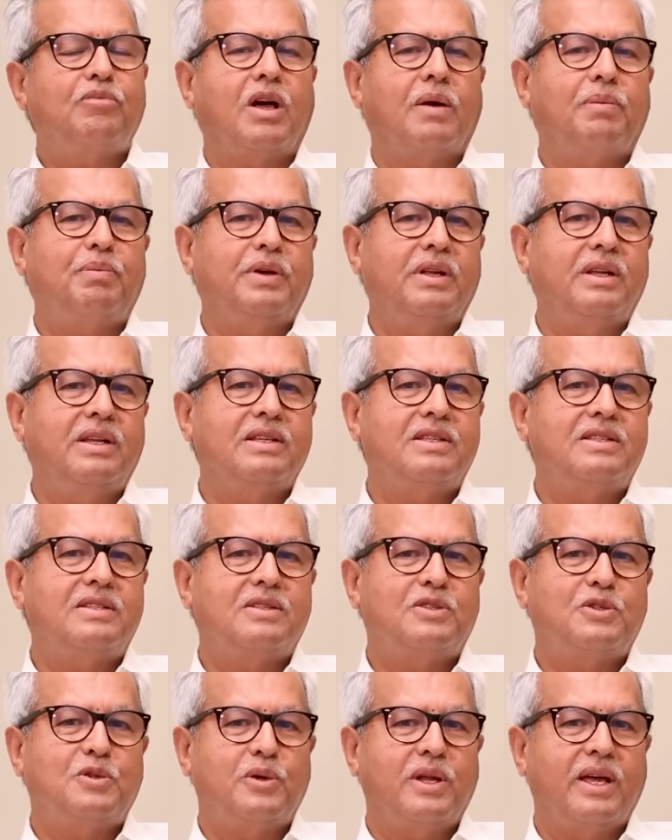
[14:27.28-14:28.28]
Kapil,
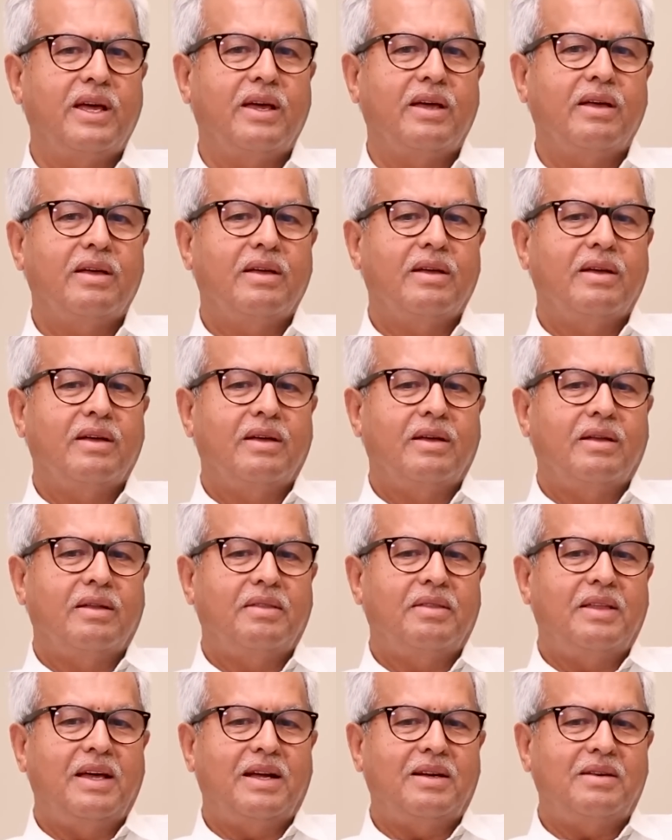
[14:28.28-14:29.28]
is today
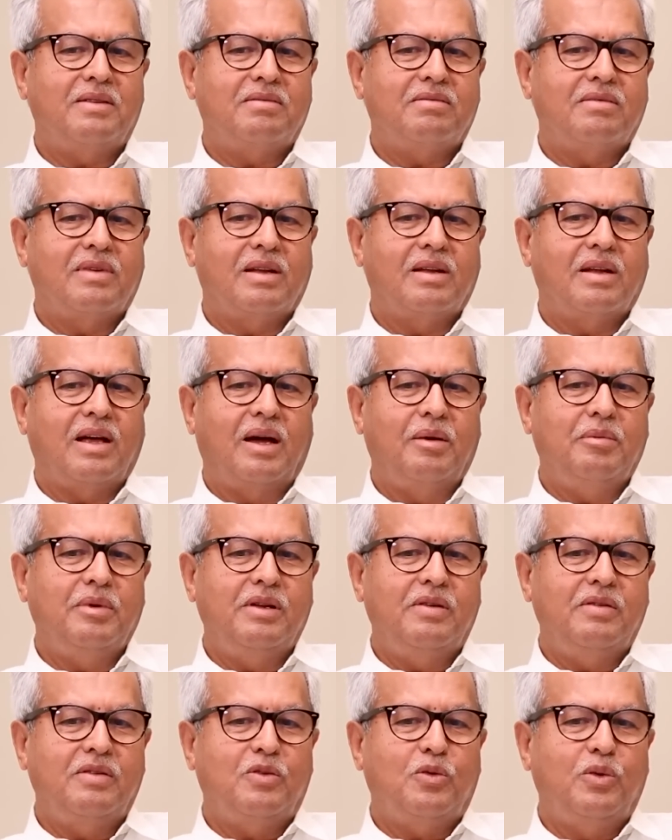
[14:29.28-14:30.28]
that,
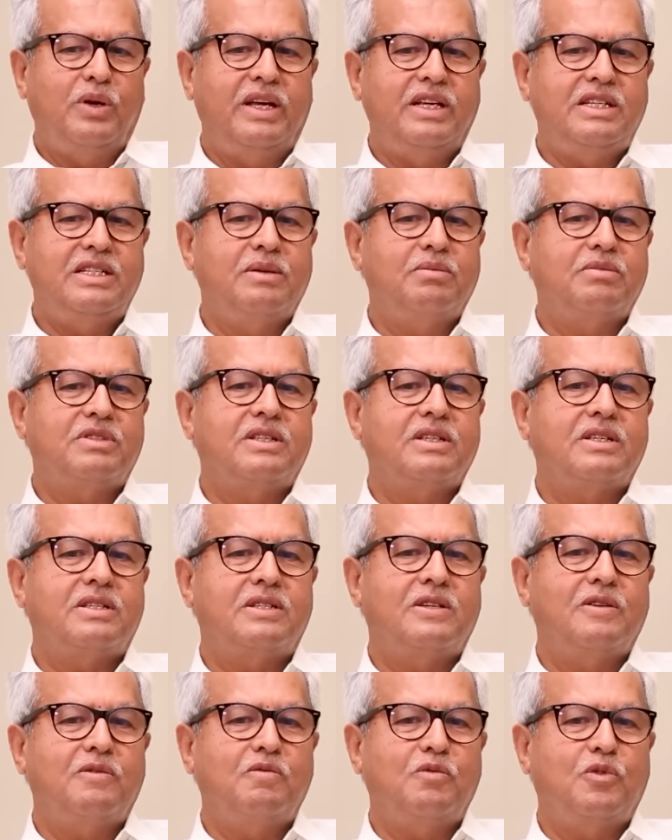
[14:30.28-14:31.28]
collegium
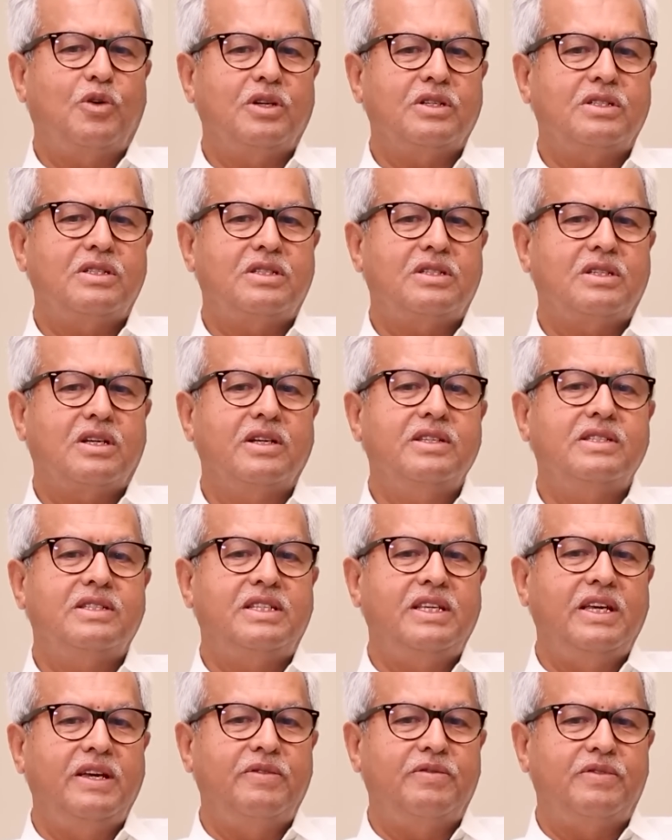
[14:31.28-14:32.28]
system was
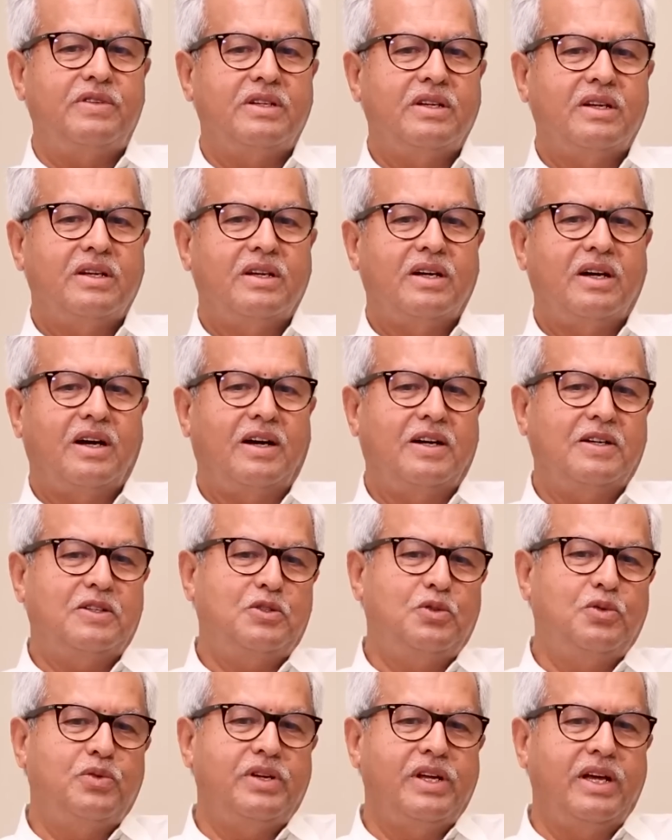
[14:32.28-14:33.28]
conceived
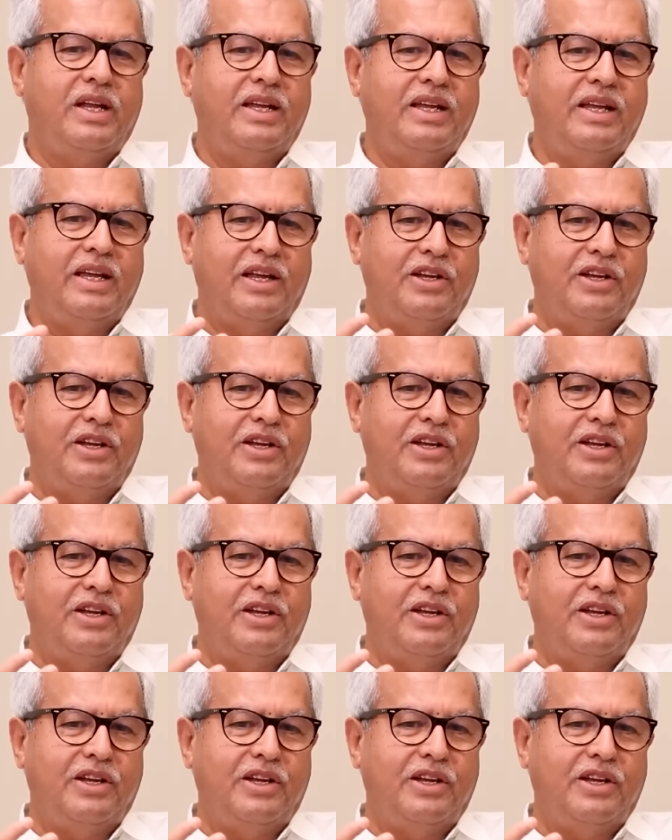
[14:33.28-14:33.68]
to really